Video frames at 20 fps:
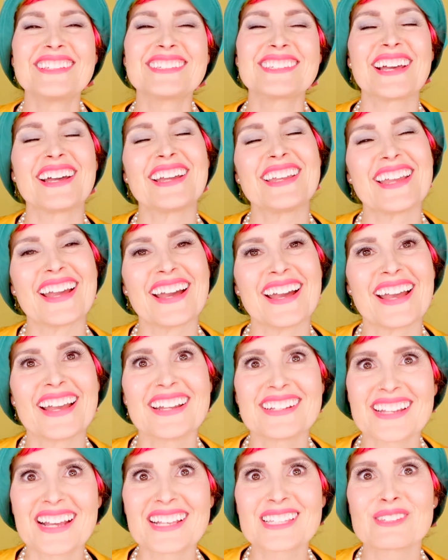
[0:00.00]
So yeah,
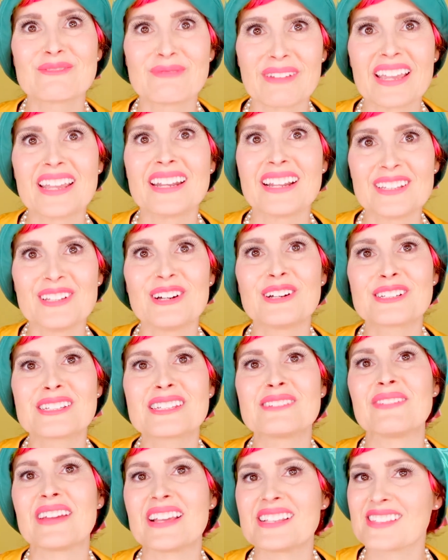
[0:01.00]
it does mean a lot
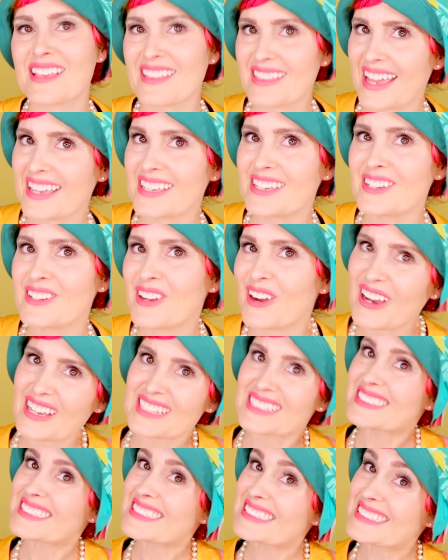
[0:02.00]
to me, so thank you
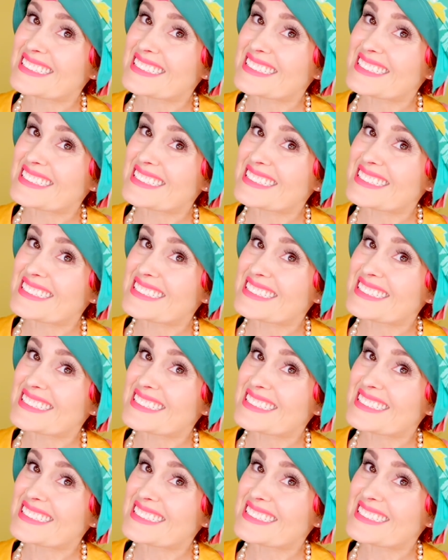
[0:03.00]
guys.